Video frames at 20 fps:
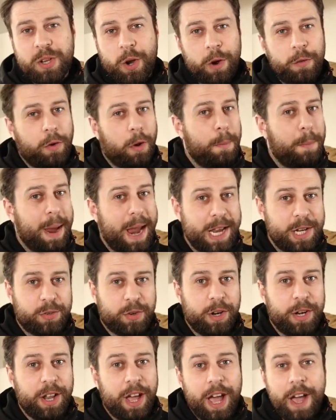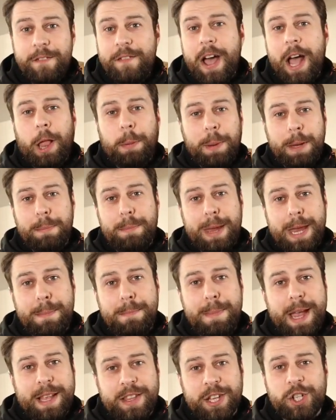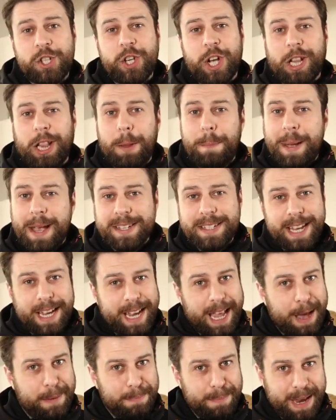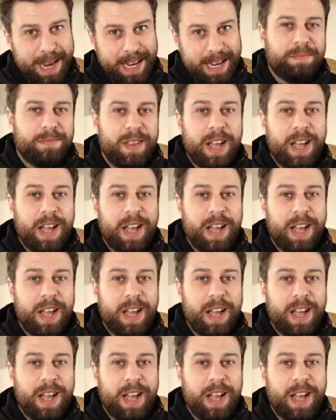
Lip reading: over on Patreon for helping me make this channel the best it can be.